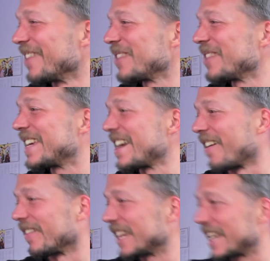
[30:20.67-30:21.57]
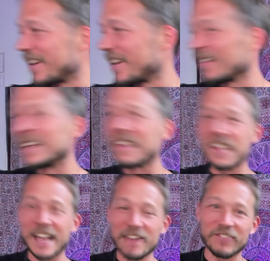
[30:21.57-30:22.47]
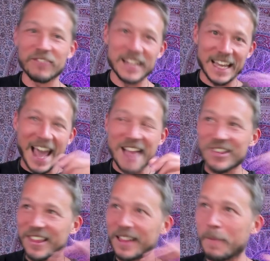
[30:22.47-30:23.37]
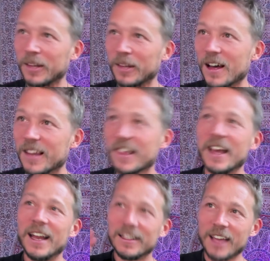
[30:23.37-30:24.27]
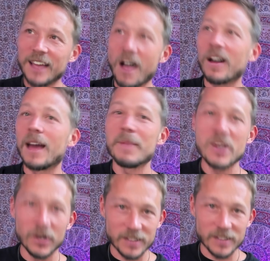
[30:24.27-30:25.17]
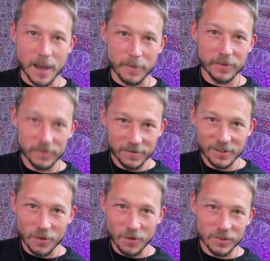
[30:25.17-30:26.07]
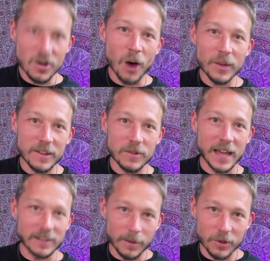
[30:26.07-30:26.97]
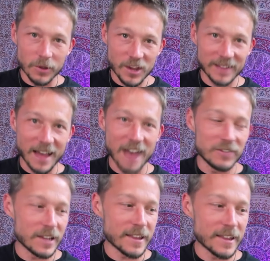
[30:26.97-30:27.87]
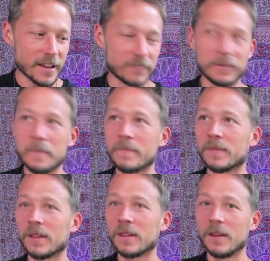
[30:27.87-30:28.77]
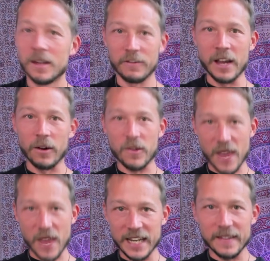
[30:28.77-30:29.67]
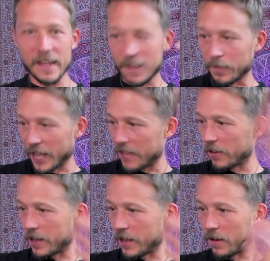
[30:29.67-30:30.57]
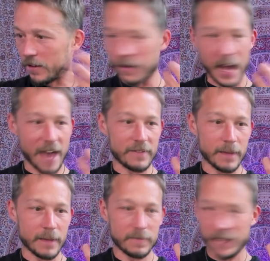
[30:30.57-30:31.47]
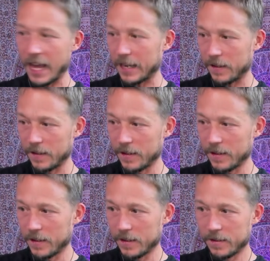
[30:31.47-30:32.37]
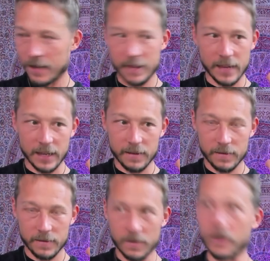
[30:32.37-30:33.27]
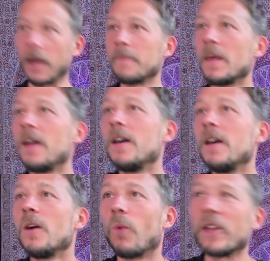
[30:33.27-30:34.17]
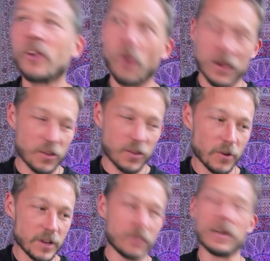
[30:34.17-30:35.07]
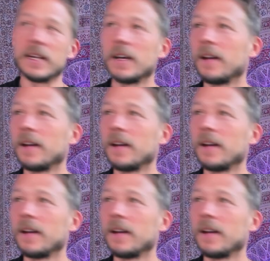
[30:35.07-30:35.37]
the gear and the stuff and the gadgets and the plugs, they all got to be hooked up. Don't always do that. Double check the obvious stuff. Fingers. I need these to play. They're here. I have them. 10, I think. Okay. We're at the chorus. 33.